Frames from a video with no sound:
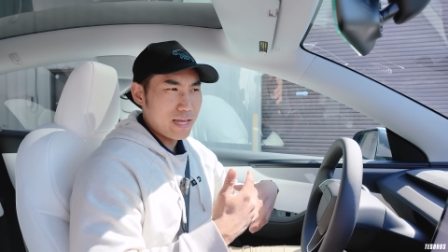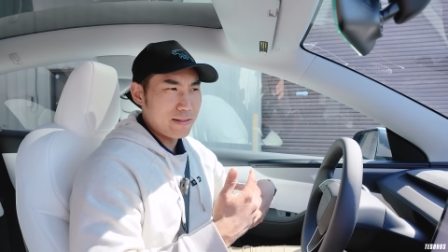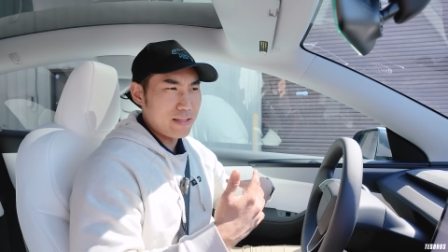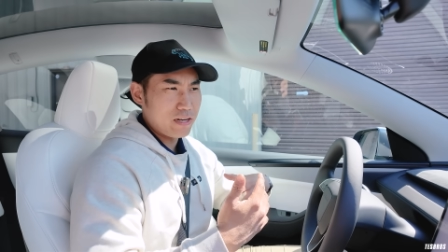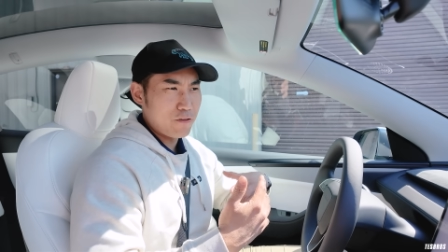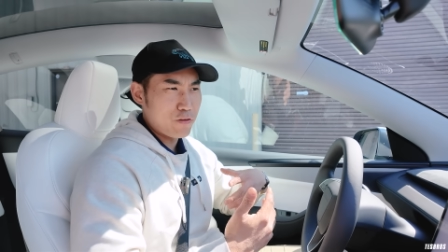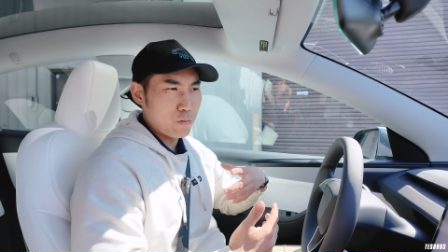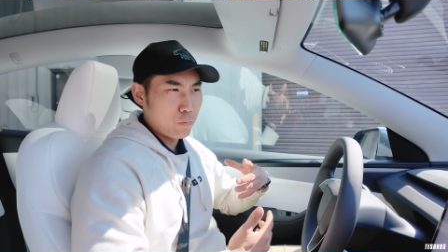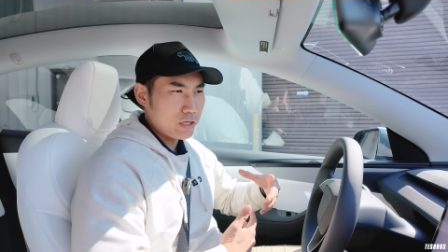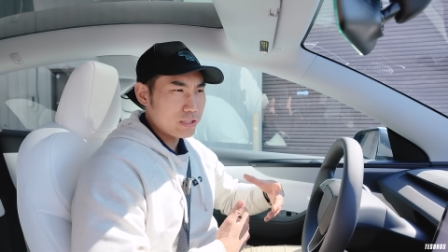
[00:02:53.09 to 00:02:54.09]
and then if it
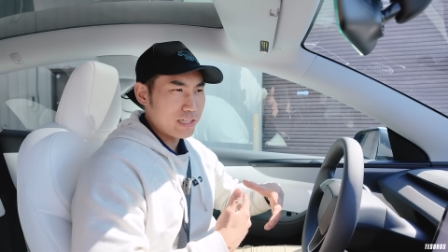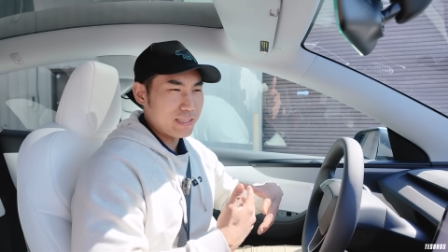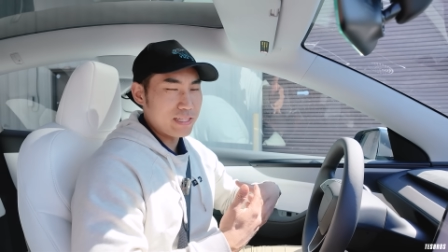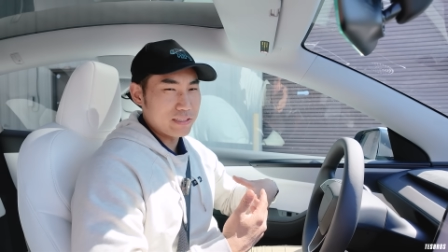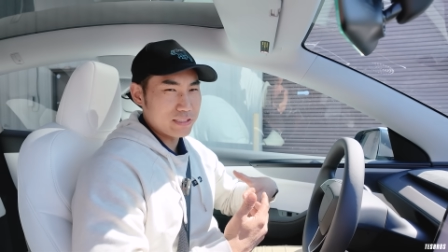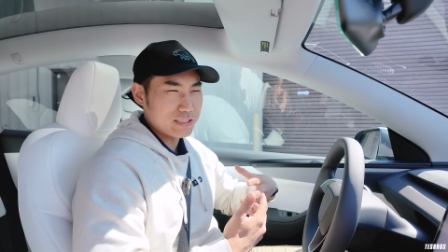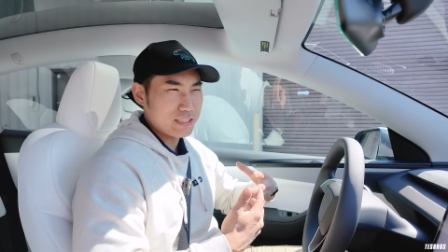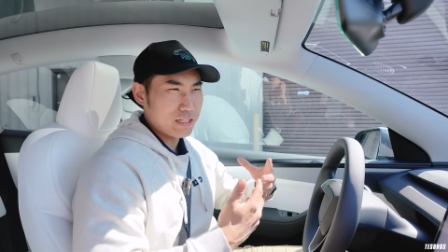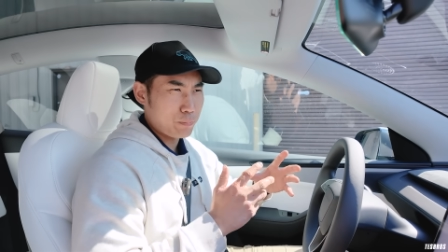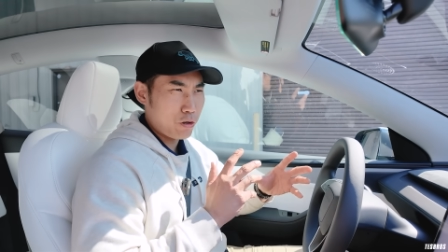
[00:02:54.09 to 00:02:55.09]
works, I think this is
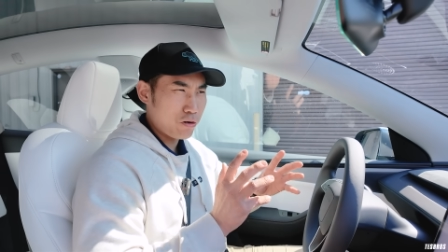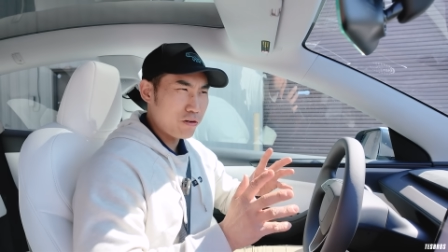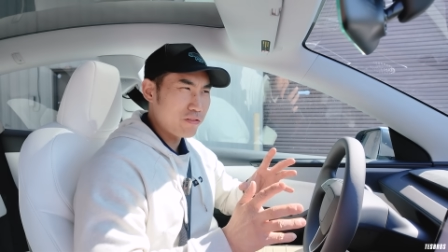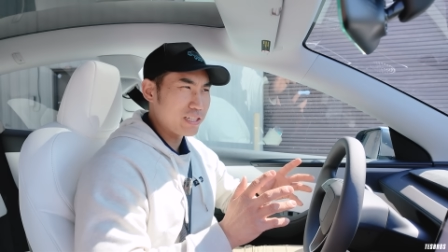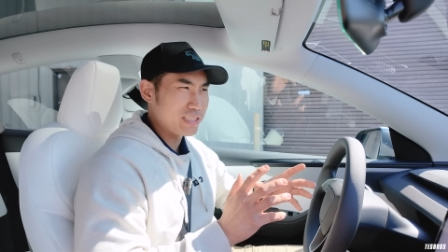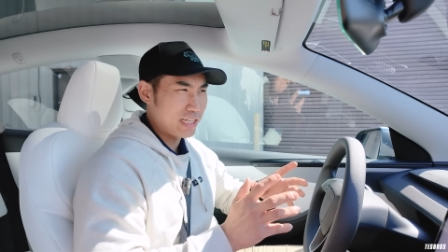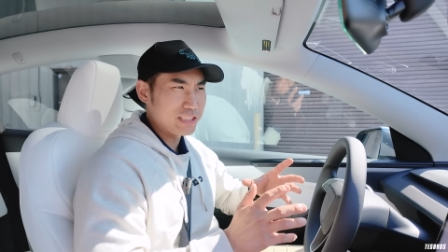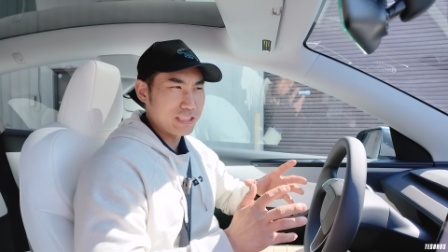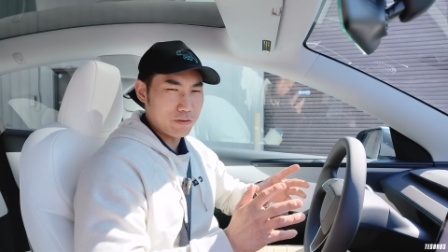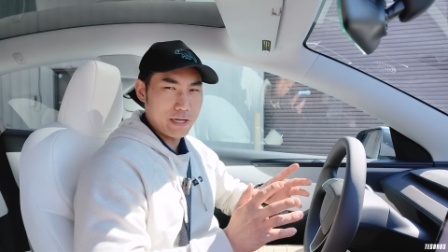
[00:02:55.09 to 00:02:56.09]
part of their
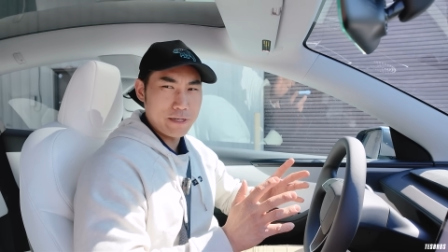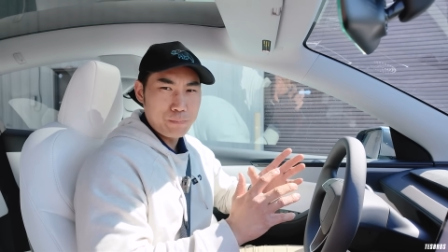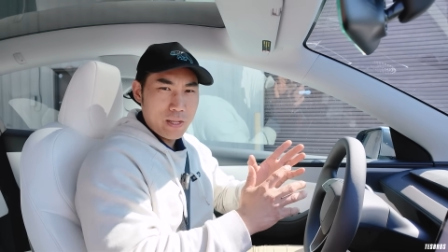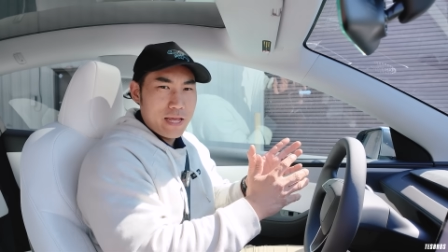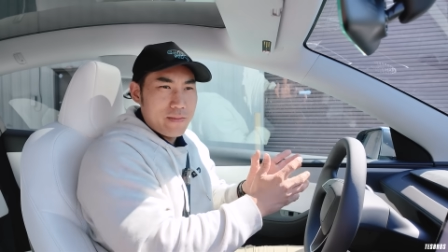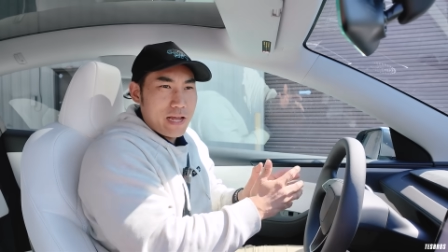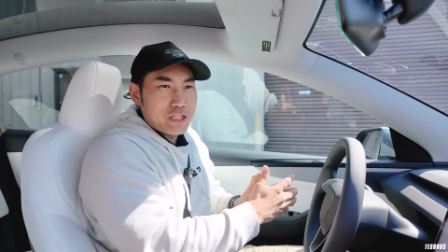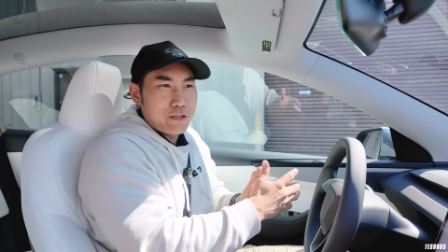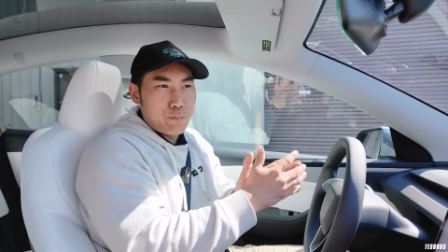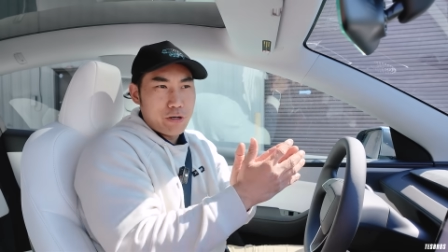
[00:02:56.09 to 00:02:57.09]
testing, right? They
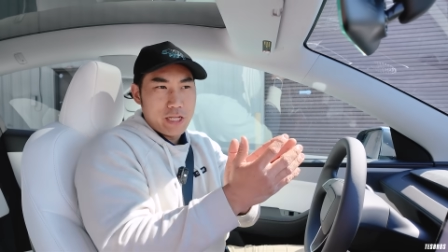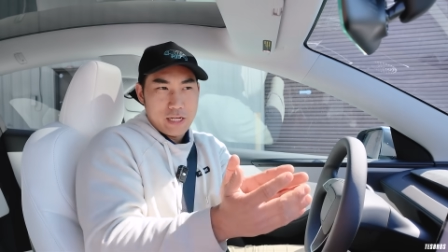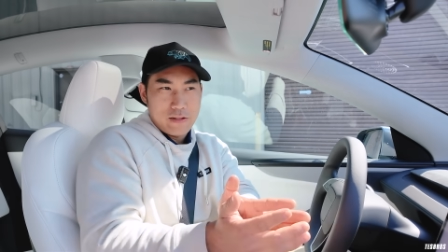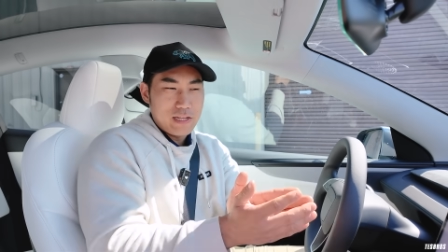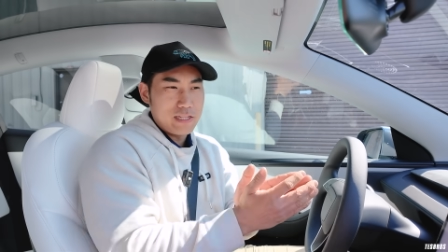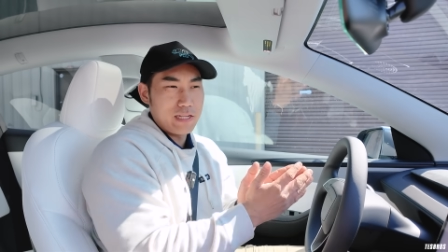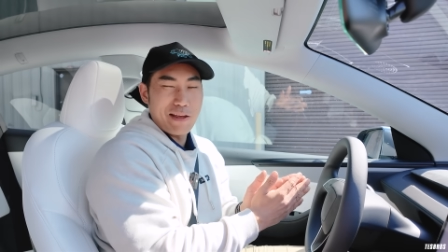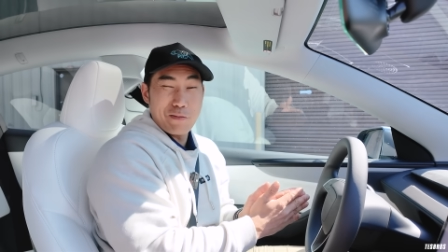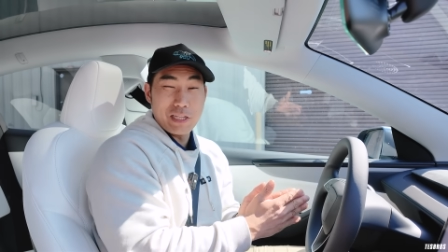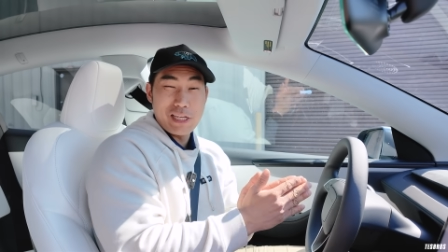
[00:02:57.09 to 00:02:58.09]
actually bring it in. They did
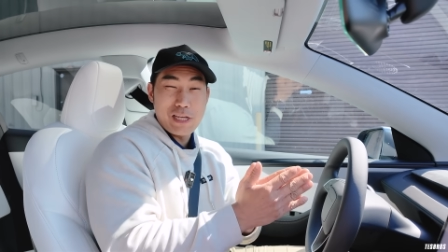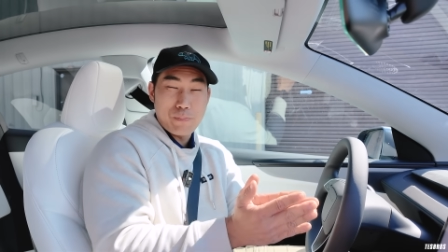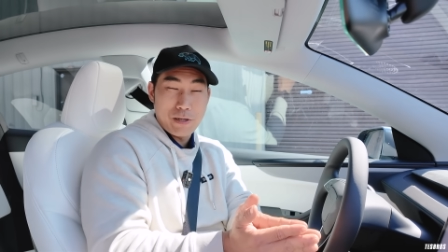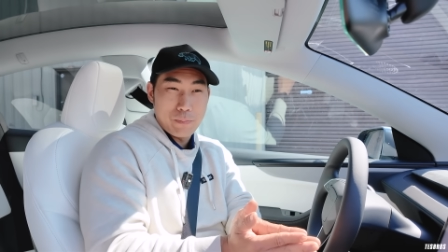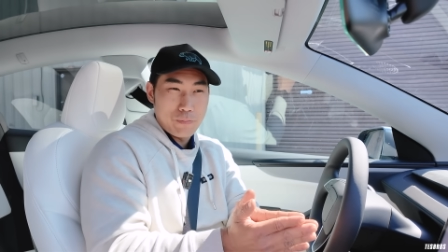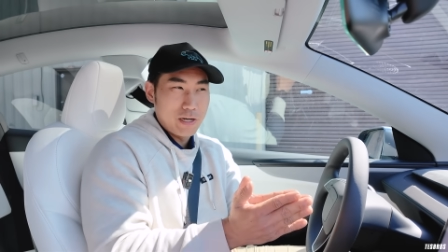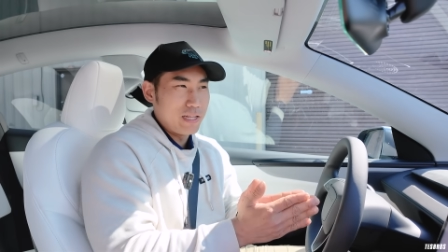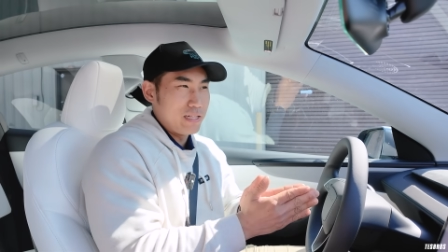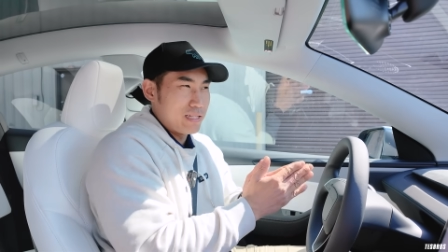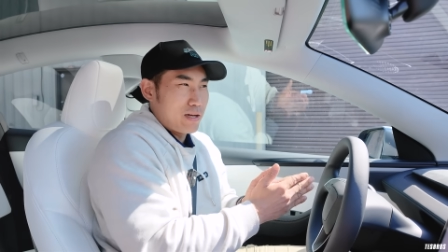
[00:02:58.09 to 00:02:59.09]
that with the heat pump, right?
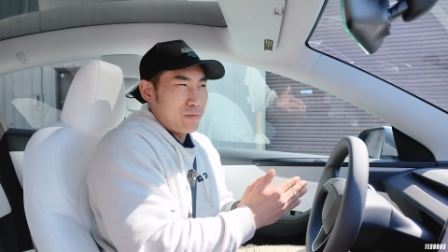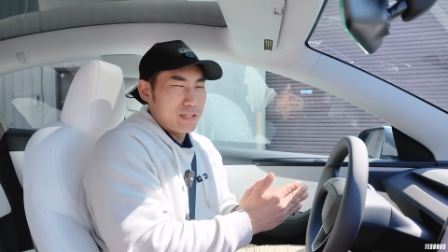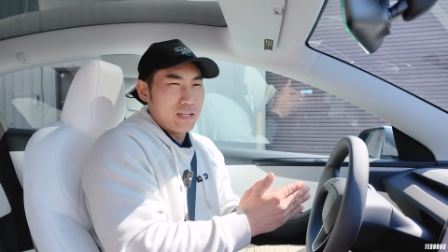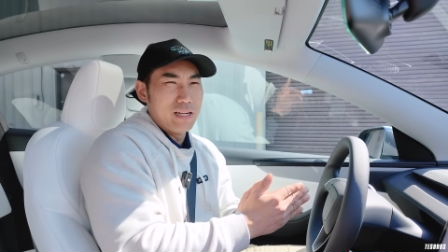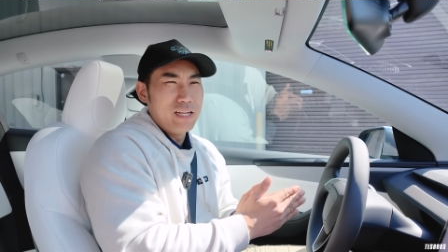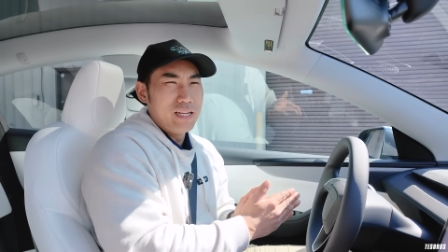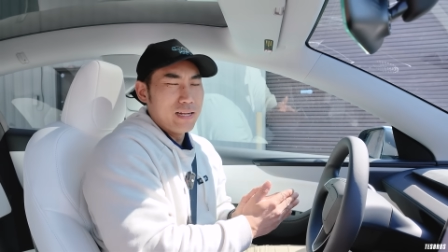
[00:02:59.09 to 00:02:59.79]
They did that with the